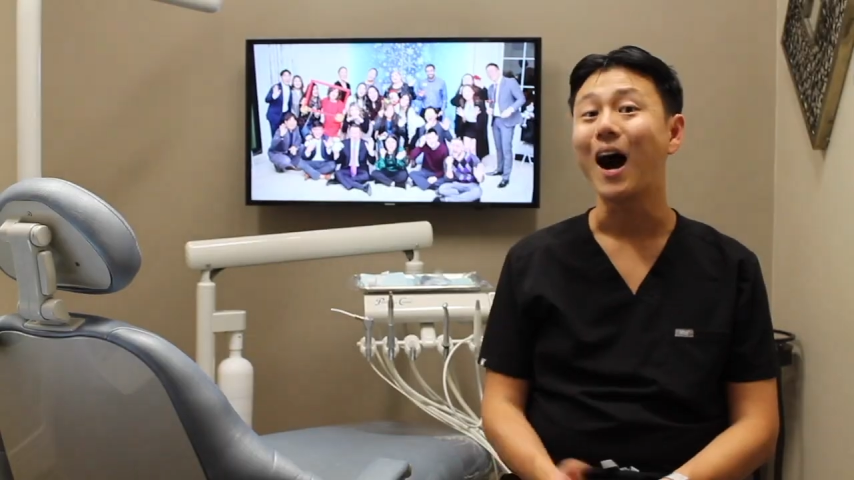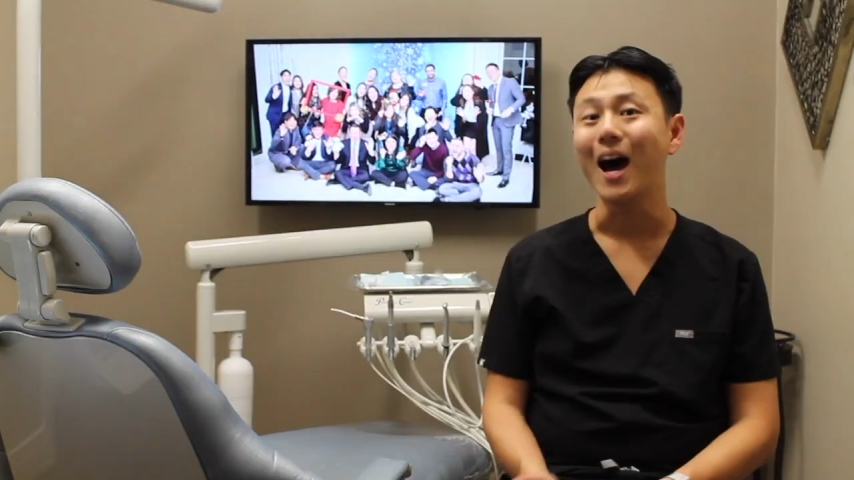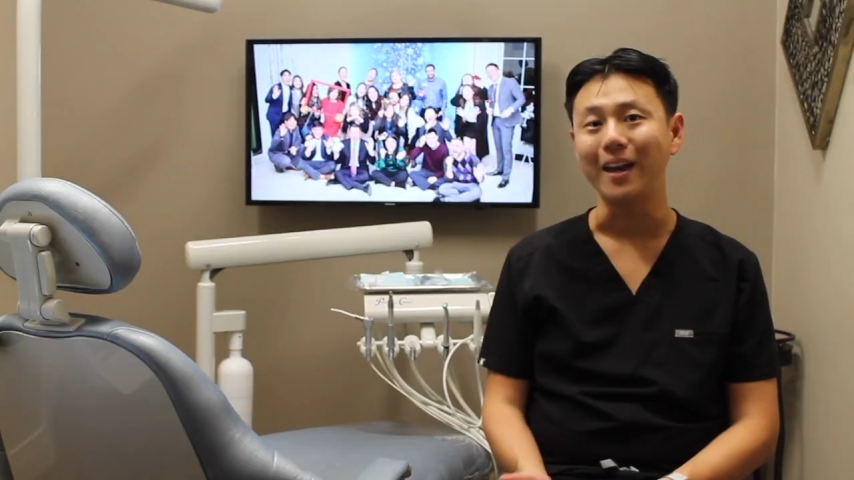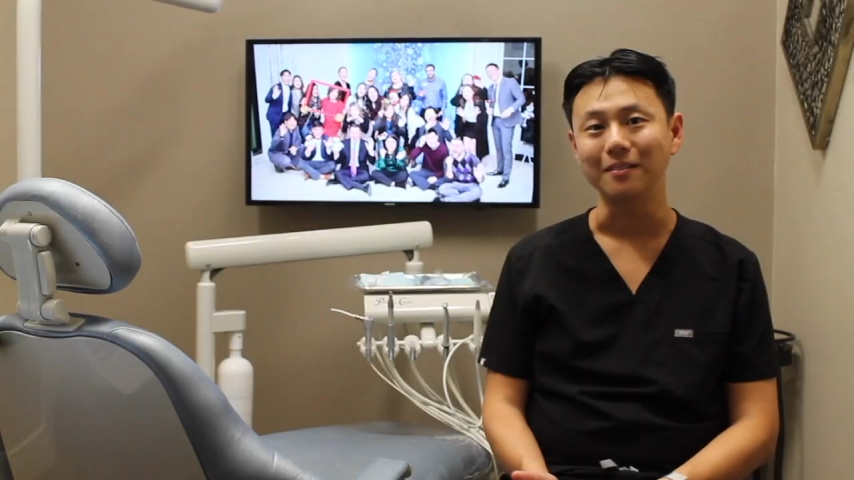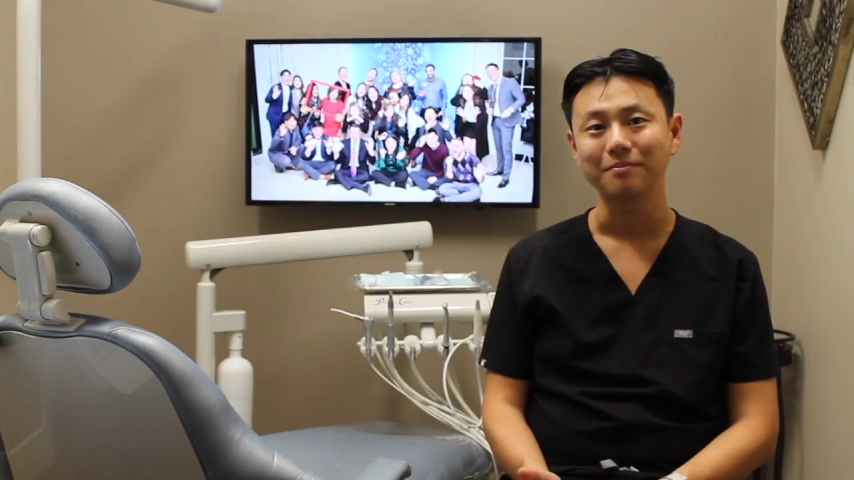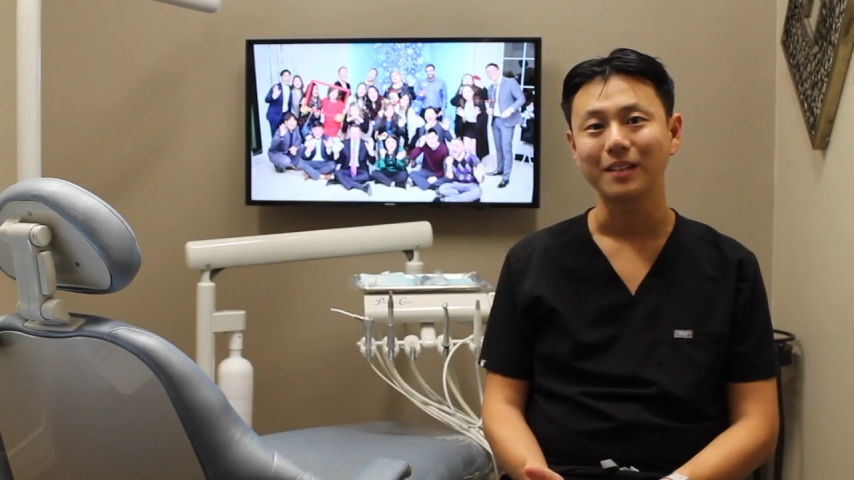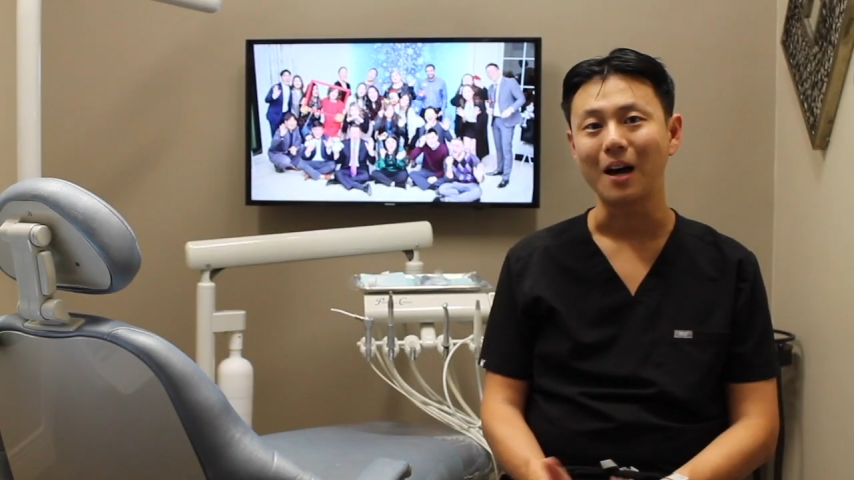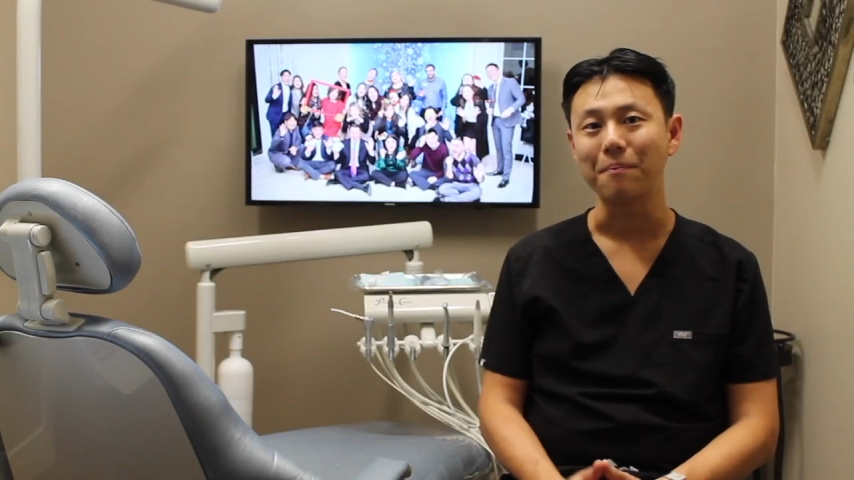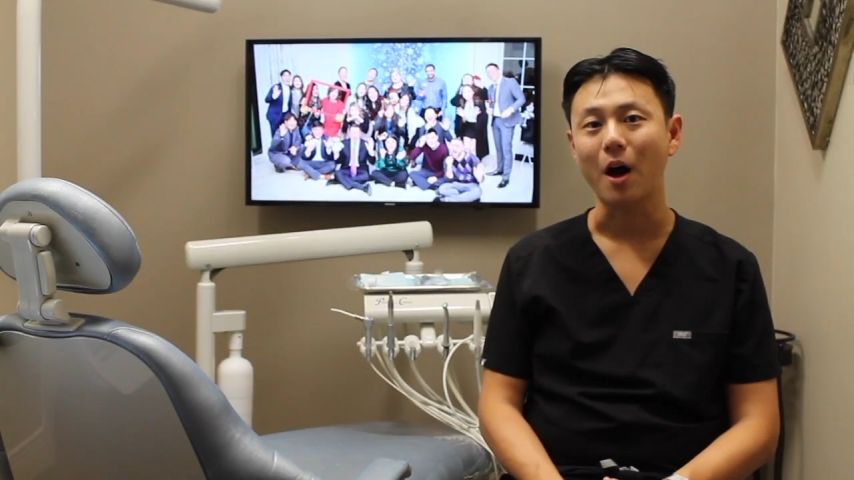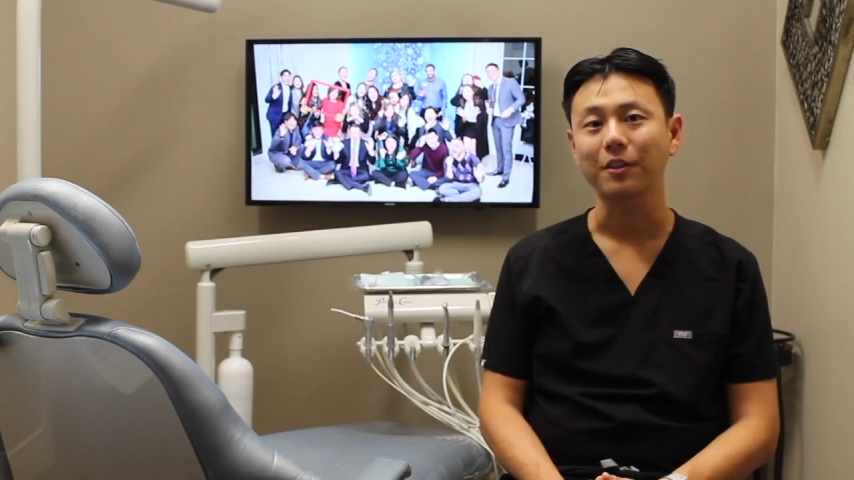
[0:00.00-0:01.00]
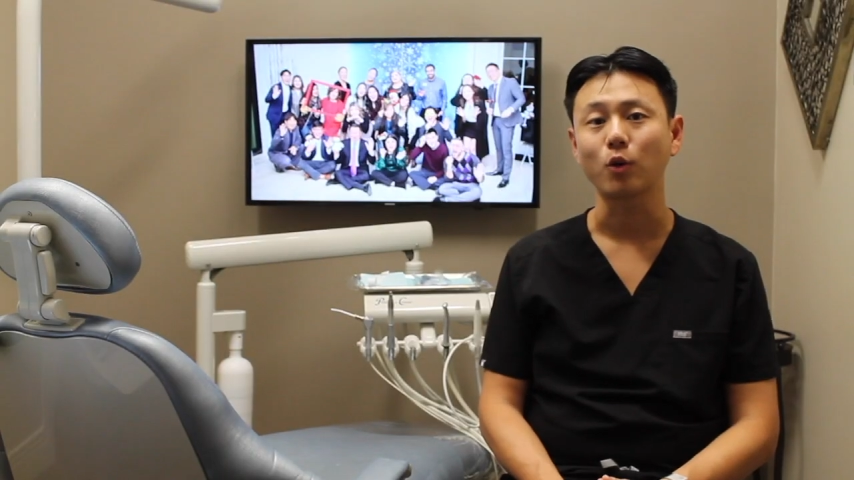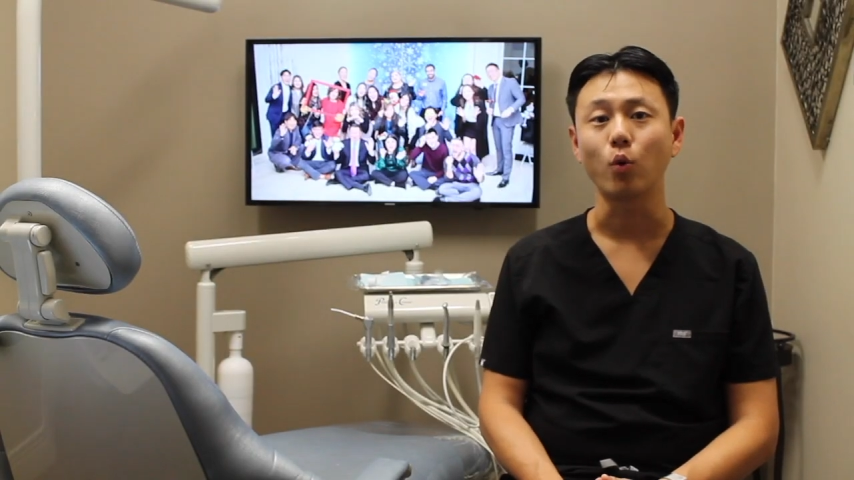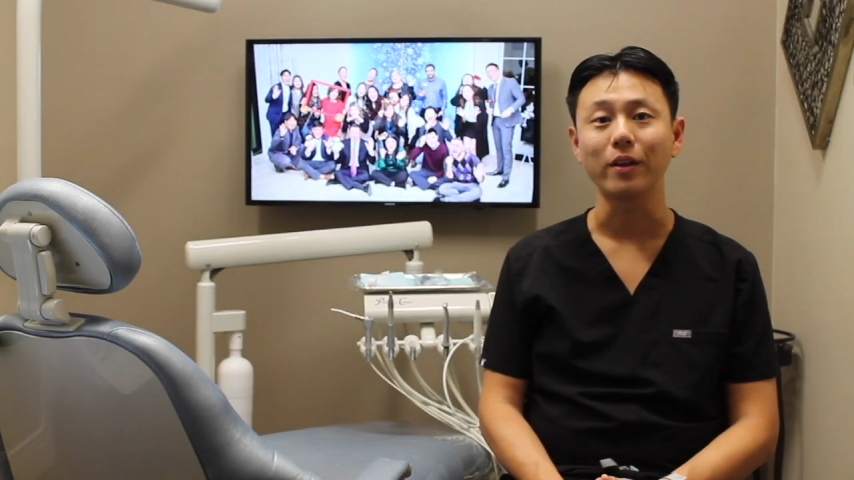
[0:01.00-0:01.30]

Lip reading: Hi, I'm Dr.